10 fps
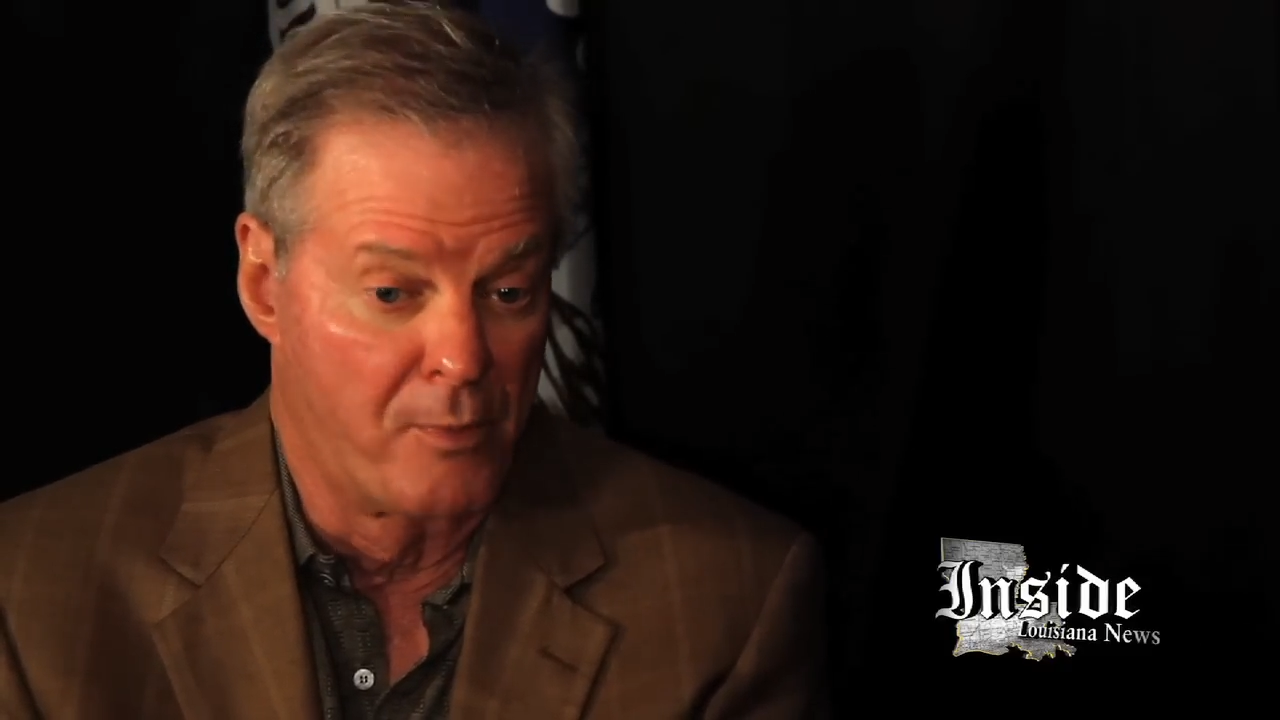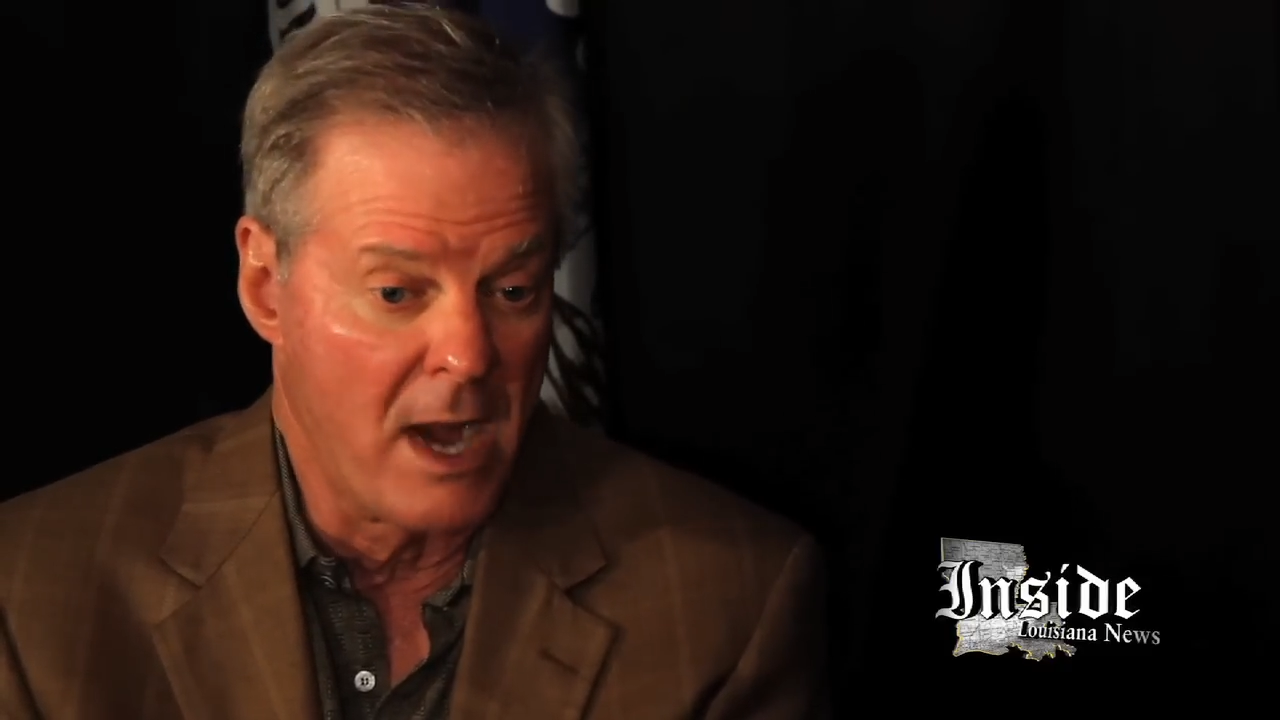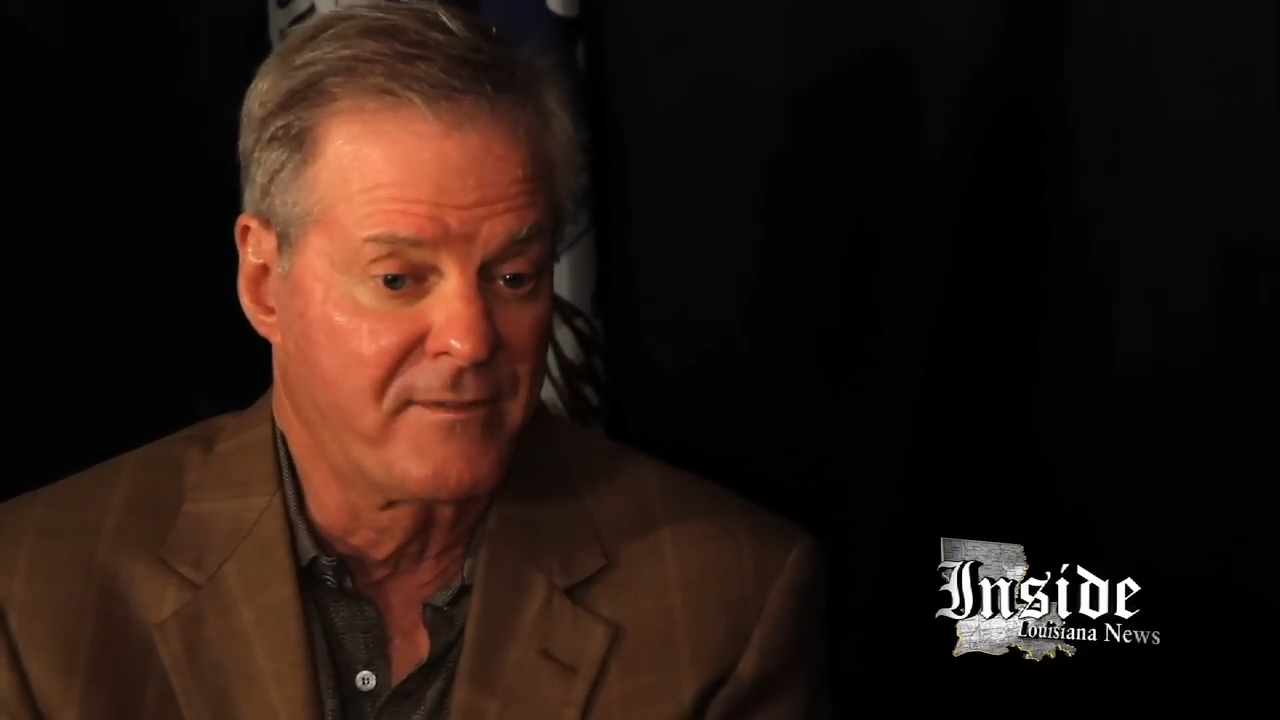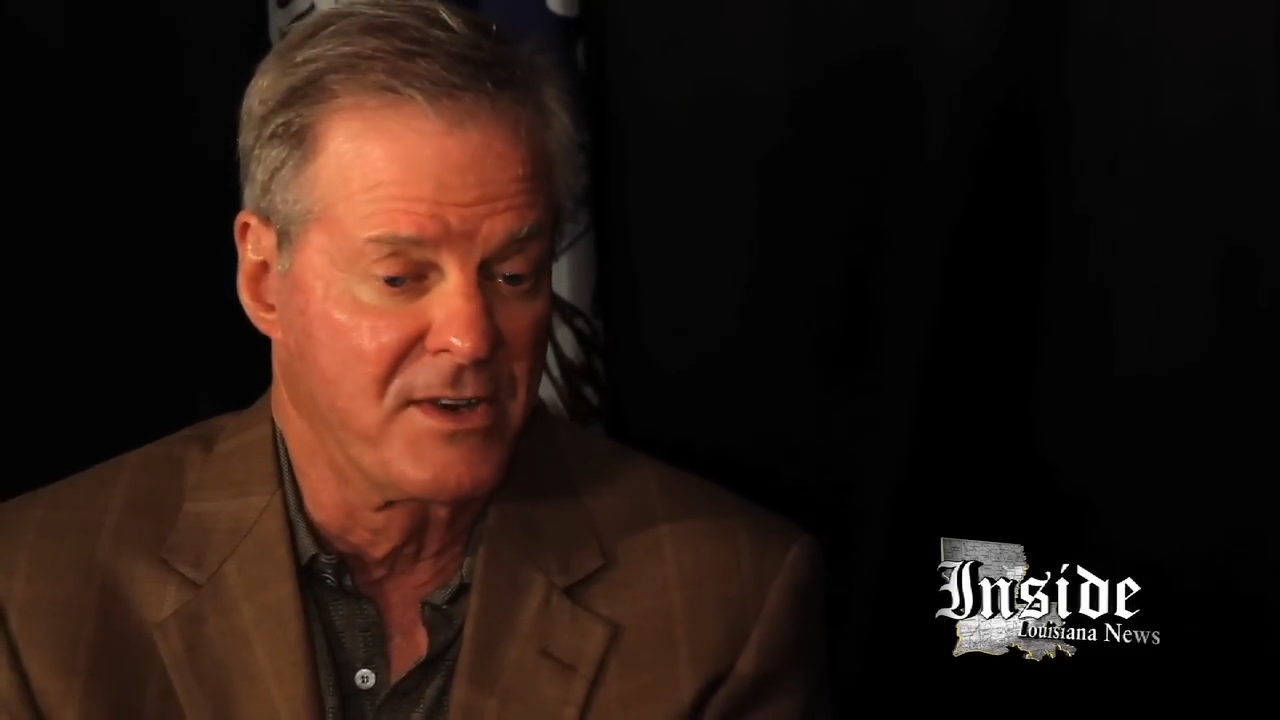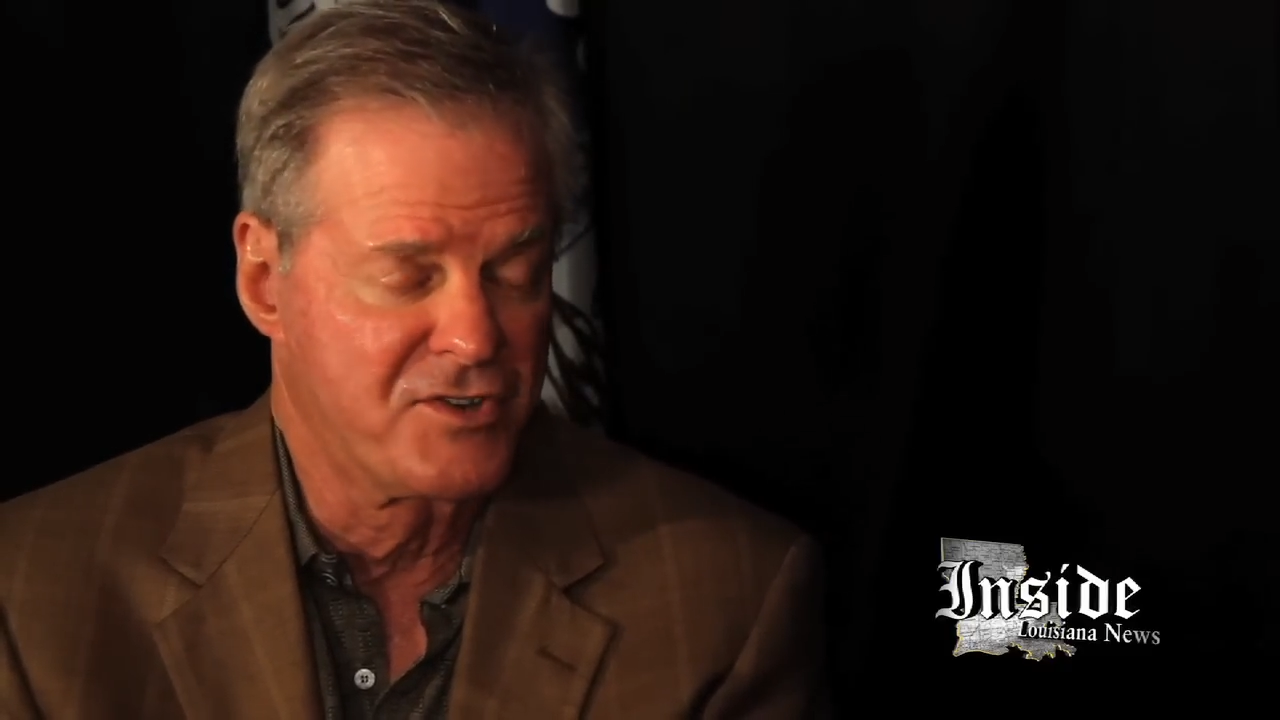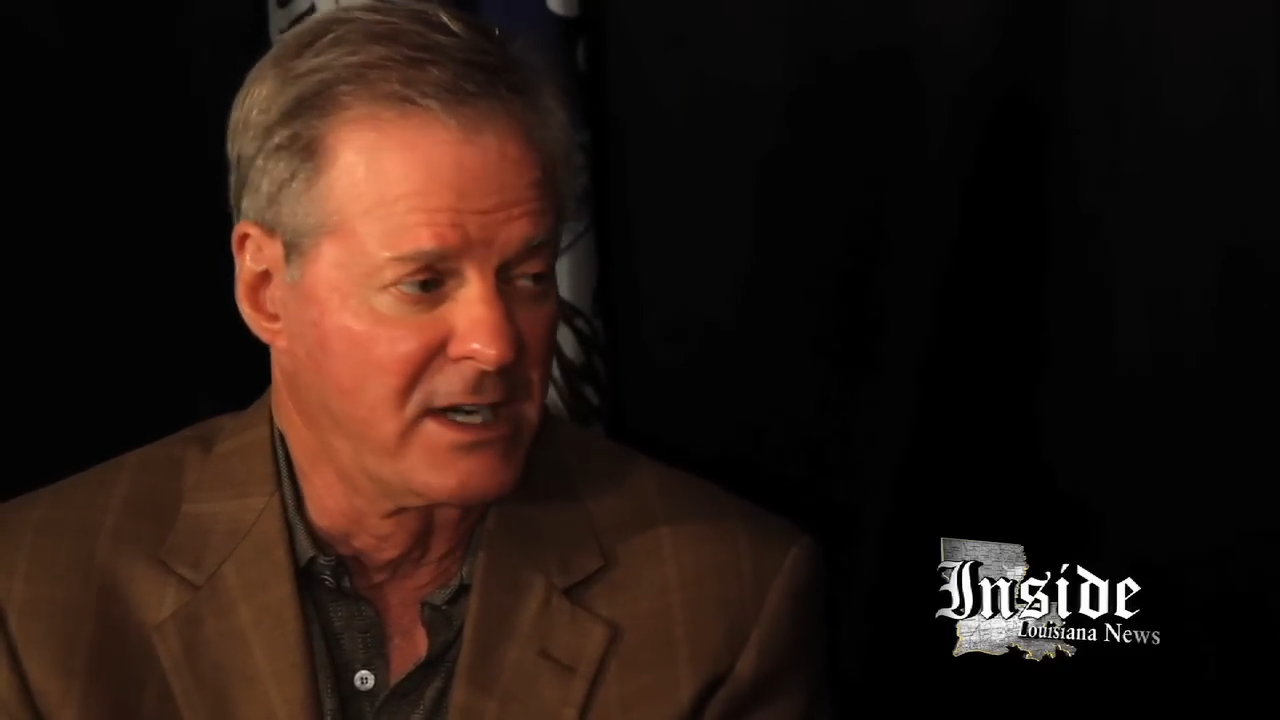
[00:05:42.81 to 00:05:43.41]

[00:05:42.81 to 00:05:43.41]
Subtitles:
breakfast,